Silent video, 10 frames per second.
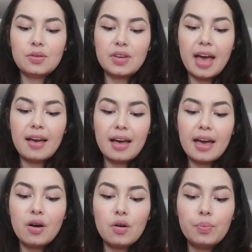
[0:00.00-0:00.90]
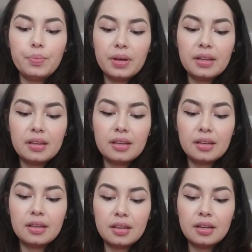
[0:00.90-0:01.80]
yeah, I hope
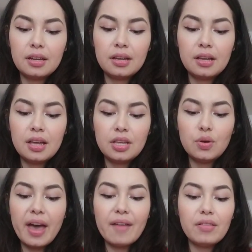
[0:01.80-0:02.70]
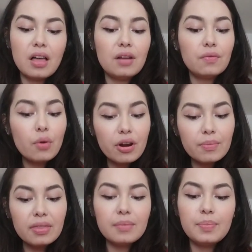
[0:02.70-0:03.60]
you have a lot of
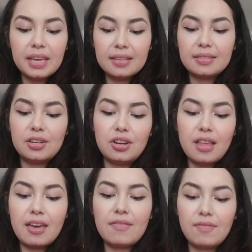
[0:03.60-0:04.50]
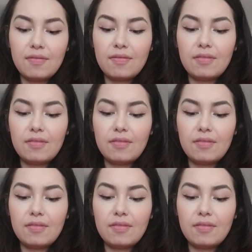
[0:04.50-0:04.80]
warmth and peace in your life.